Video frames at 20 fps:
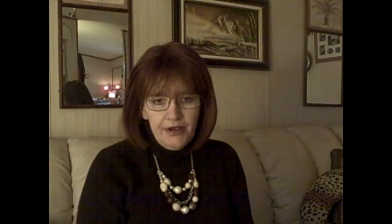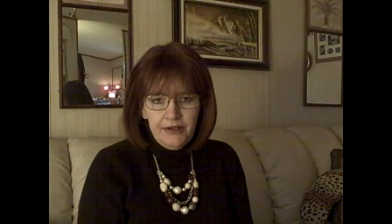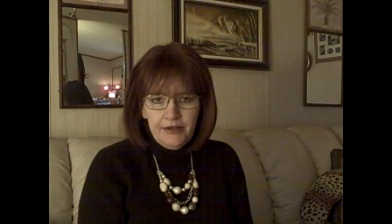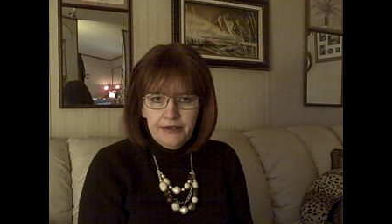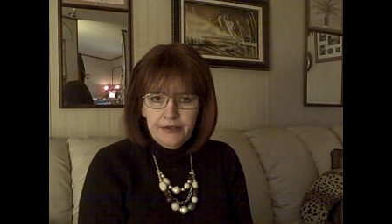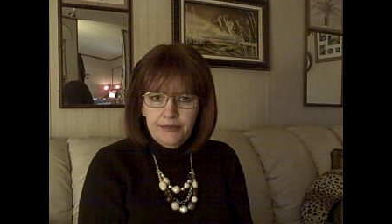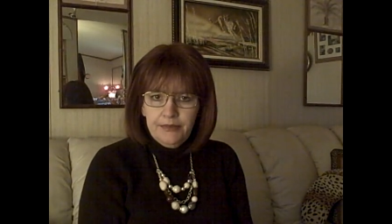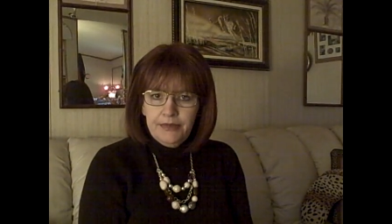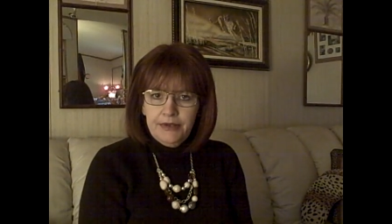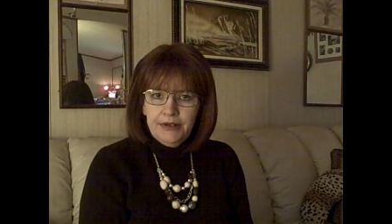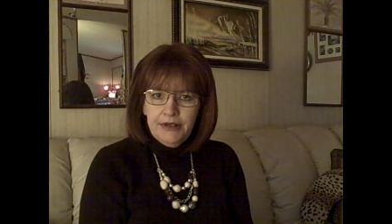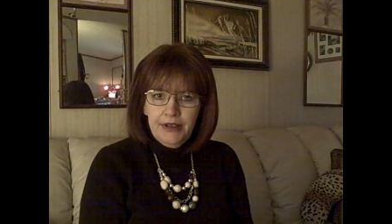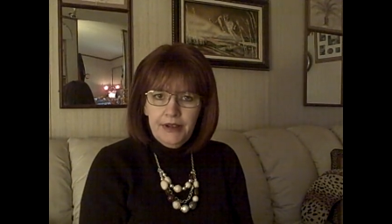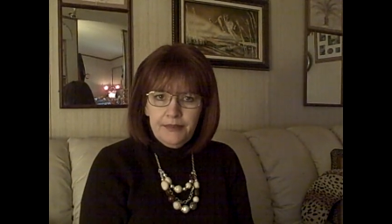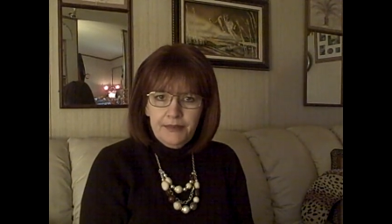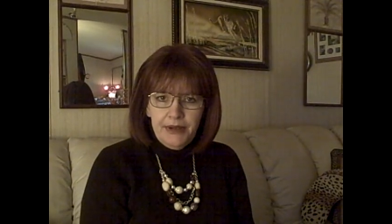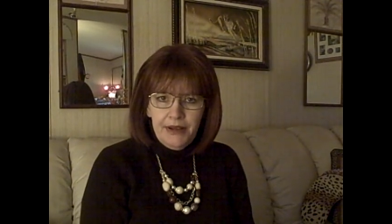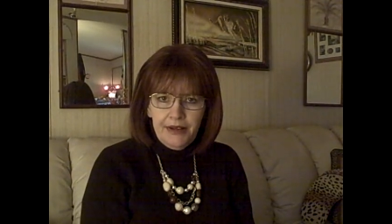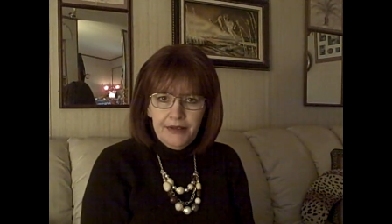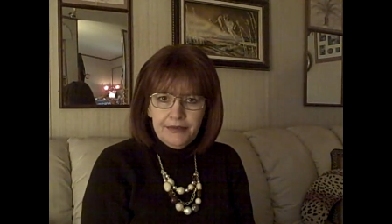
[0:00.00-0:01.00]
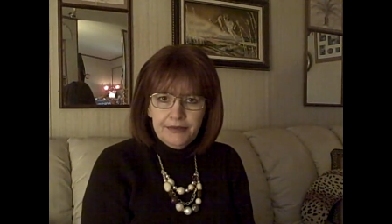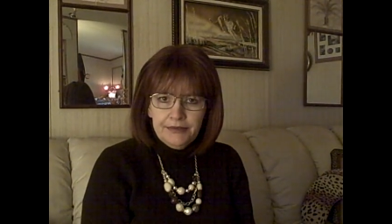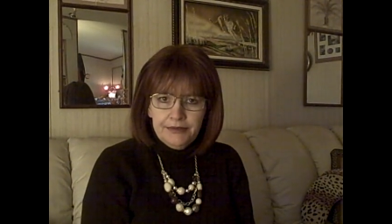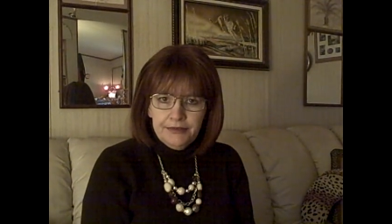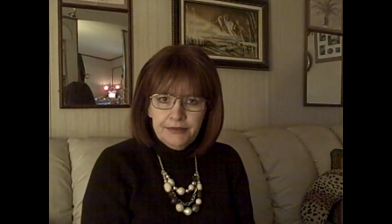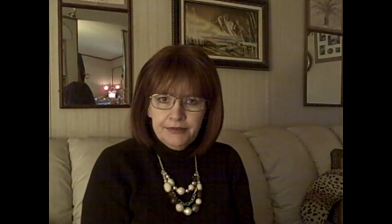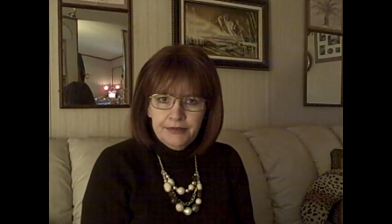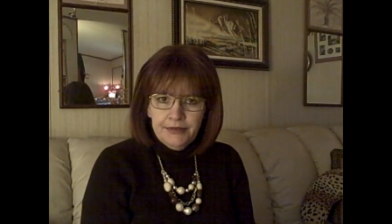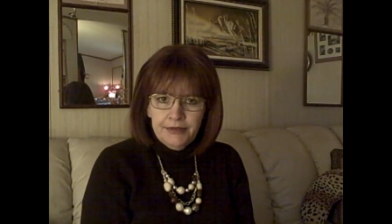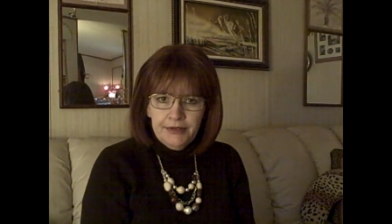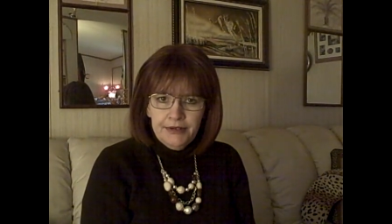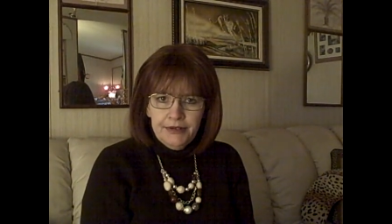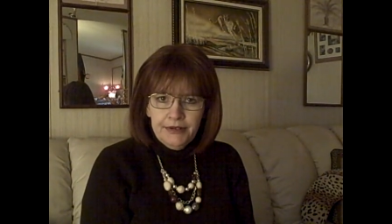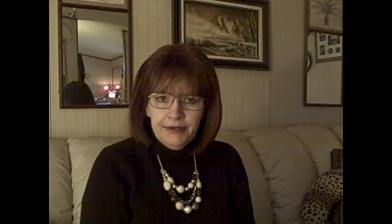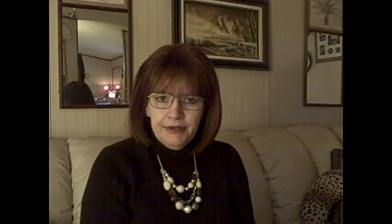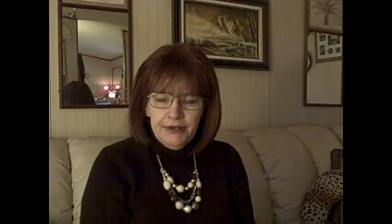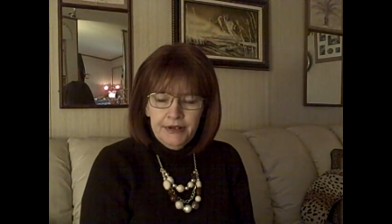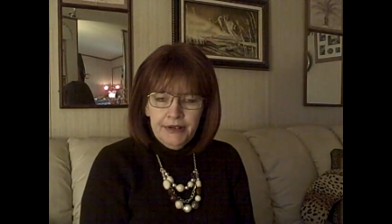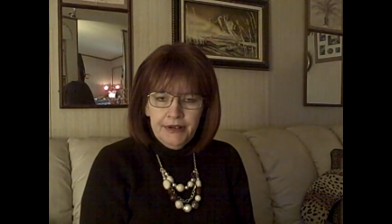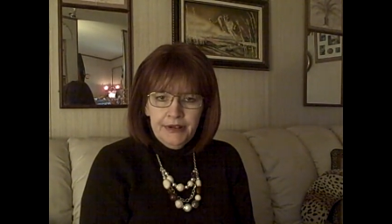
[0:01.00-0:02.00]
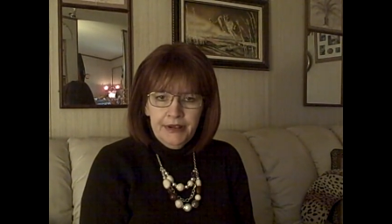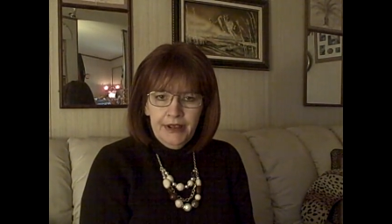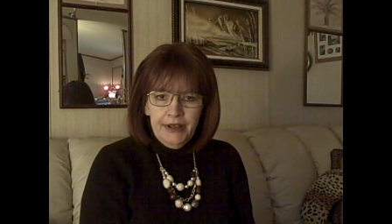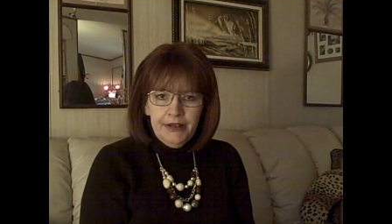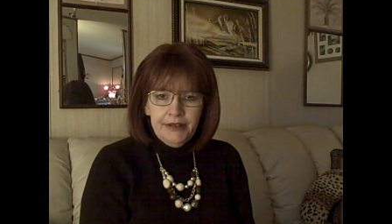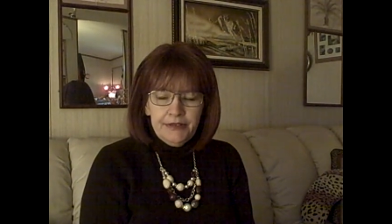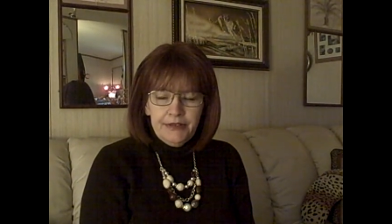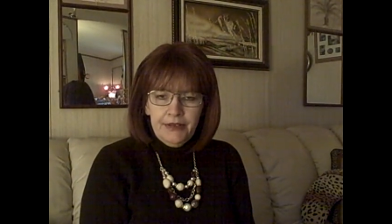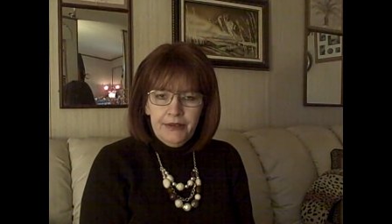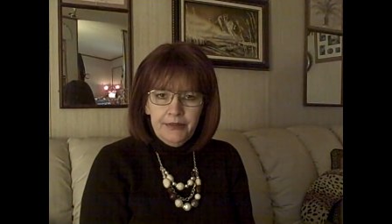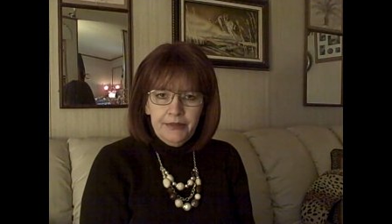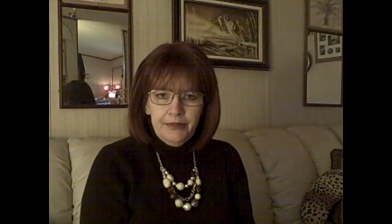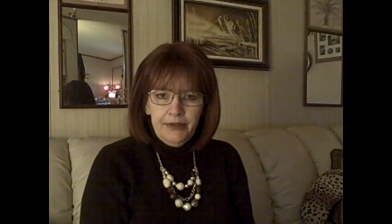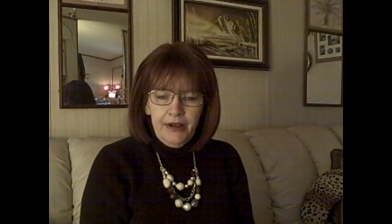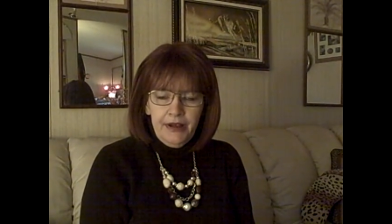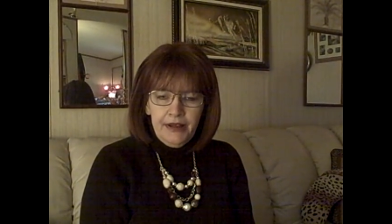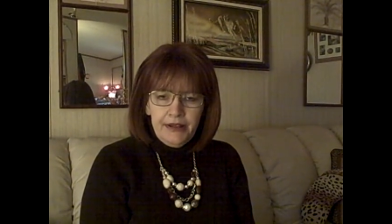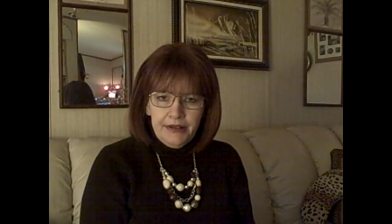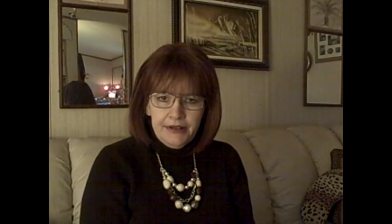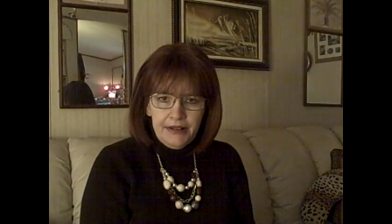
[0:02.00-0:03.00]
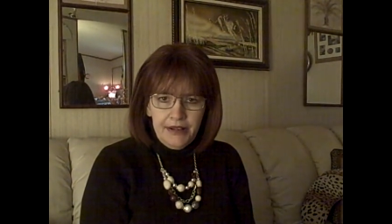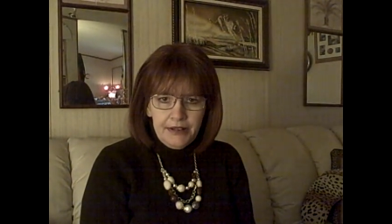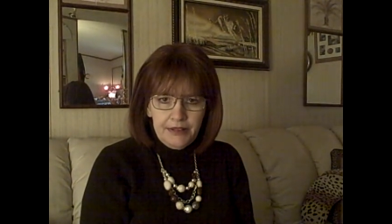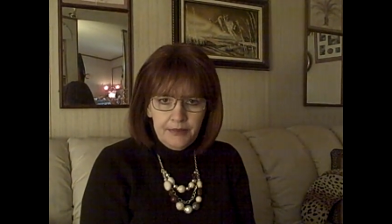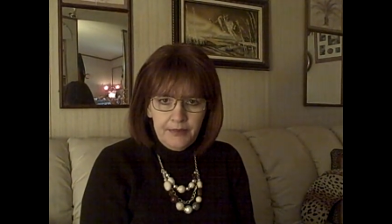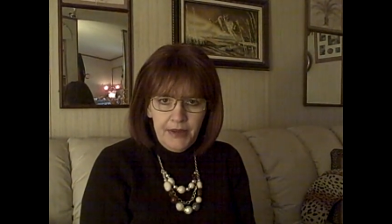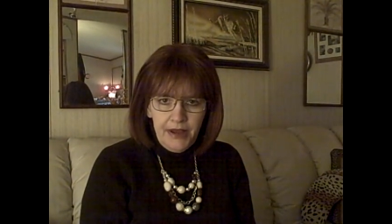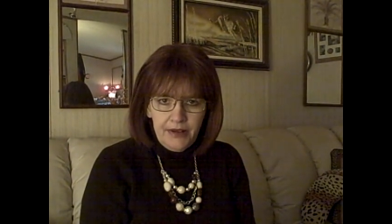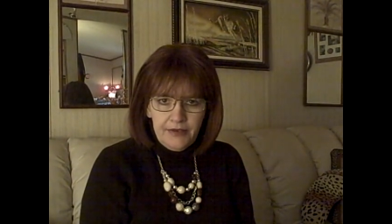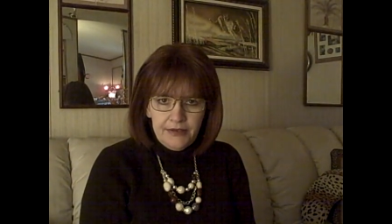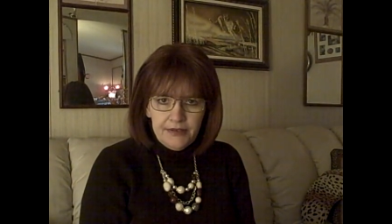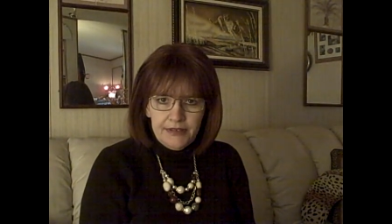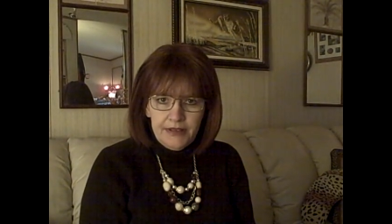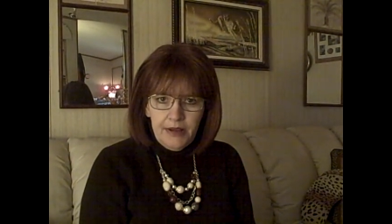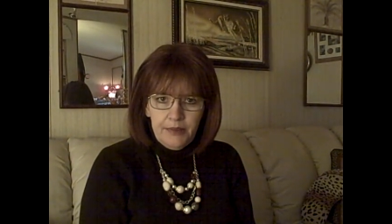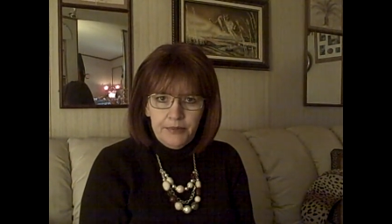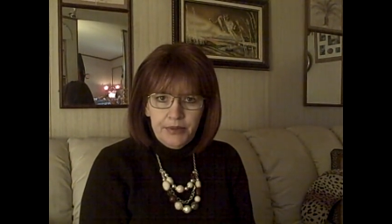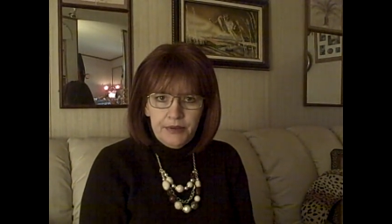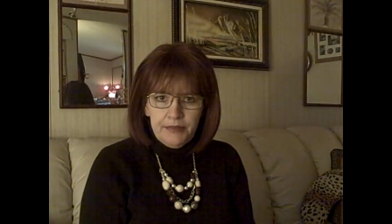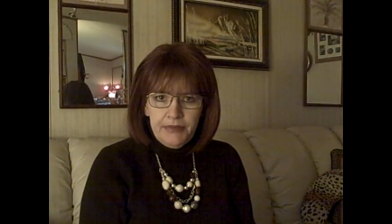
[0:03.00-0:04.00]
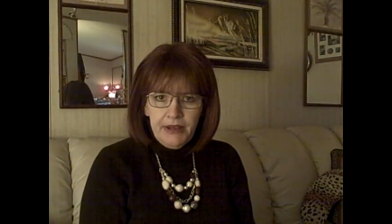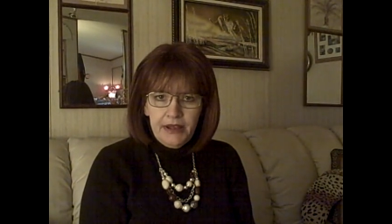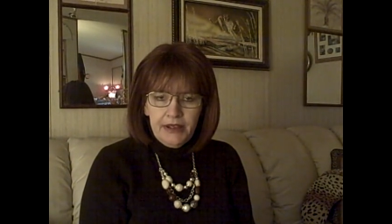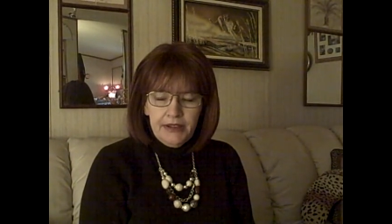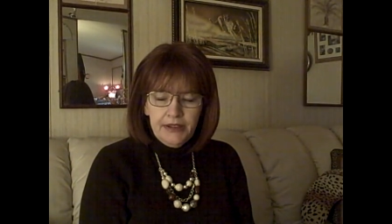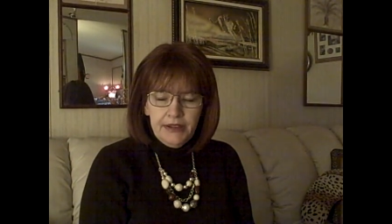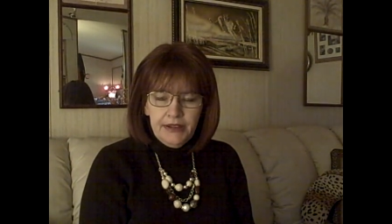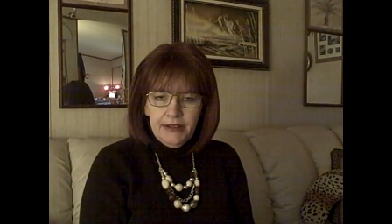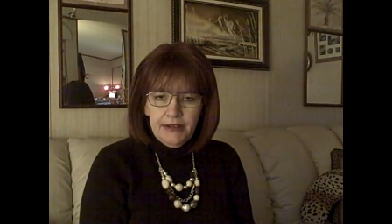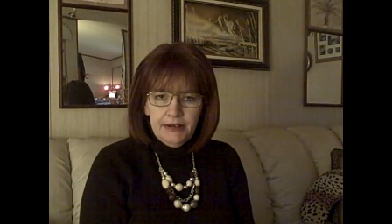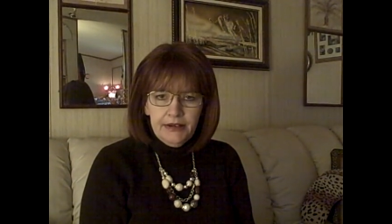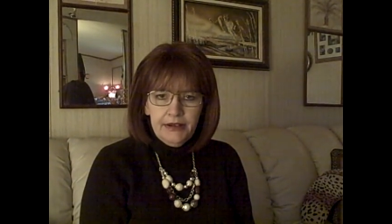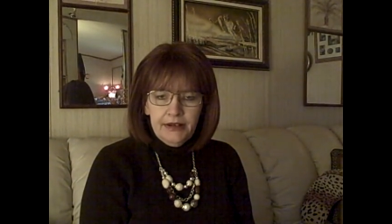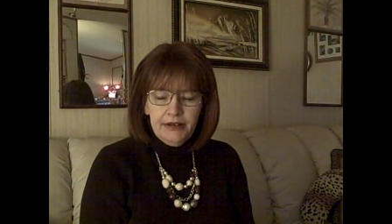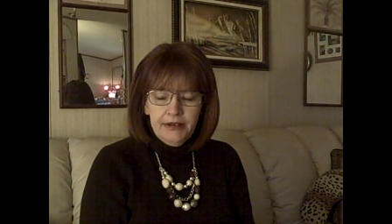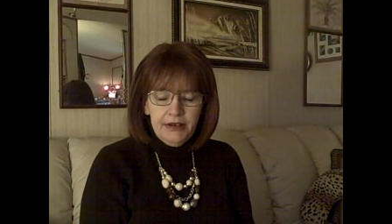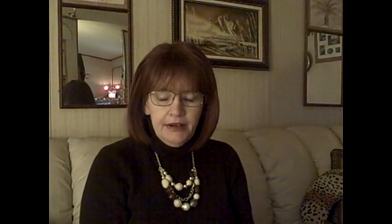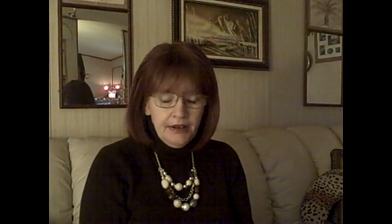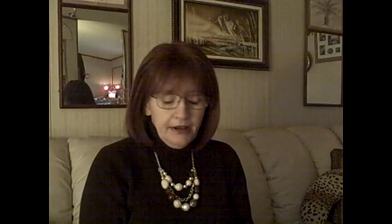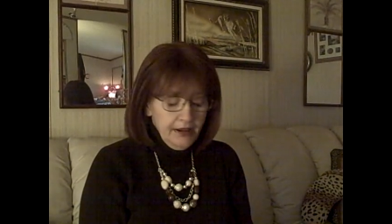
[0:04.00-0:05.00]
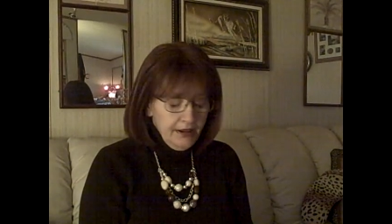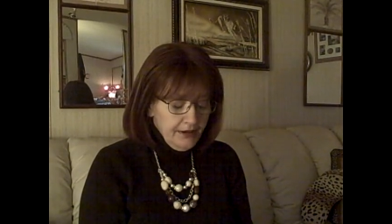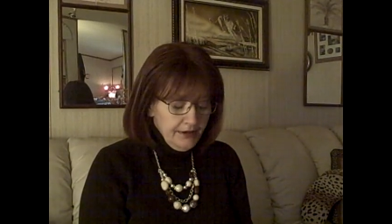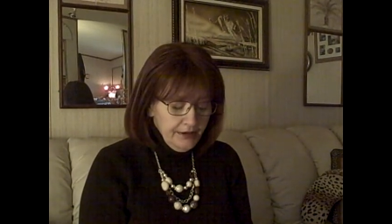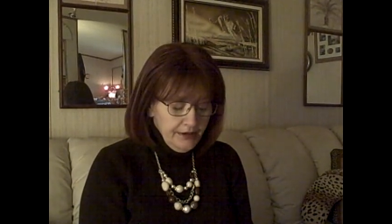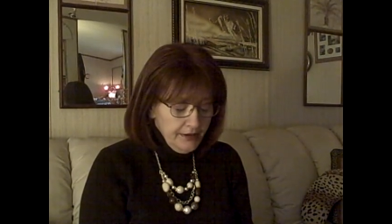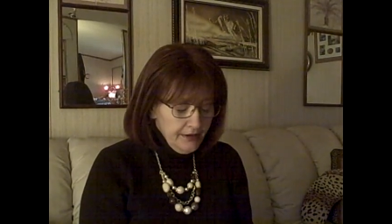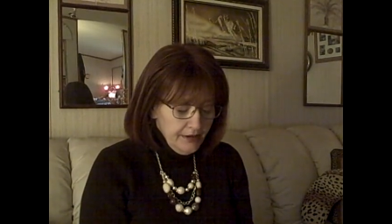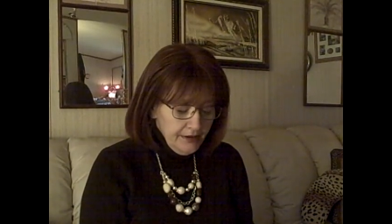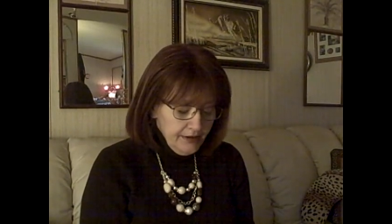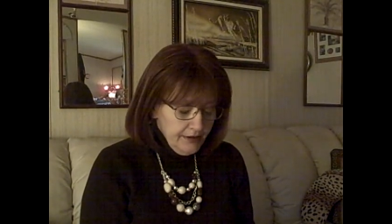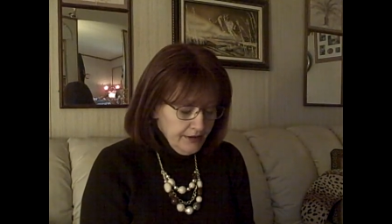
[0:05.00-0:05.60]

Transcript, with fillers: on, and it wouldn't come on. And so I had to take the batteries out and put them back in, and and